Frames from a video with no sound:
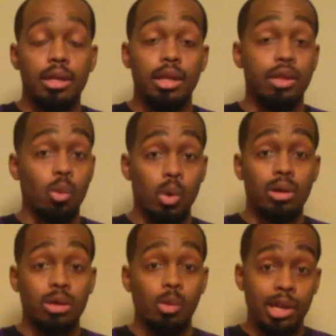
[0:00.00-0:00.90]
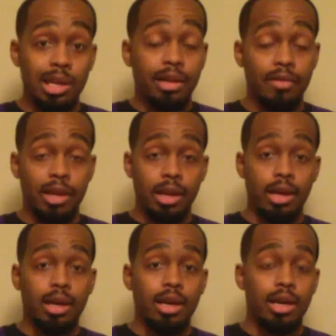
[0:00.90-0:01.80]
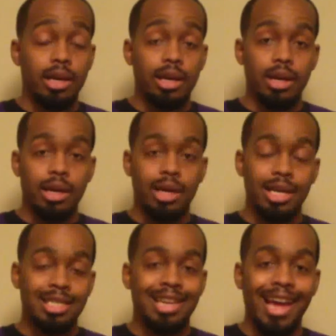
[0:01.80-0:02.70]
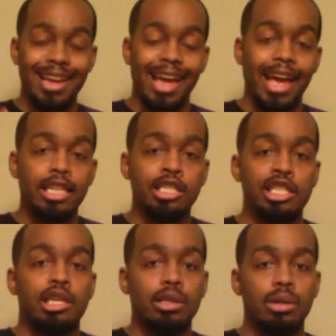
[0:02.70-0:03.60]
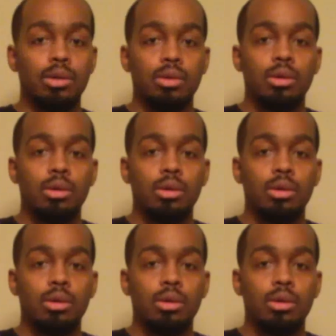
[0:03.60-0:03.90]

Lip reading: that the world that we live in is like a jungle.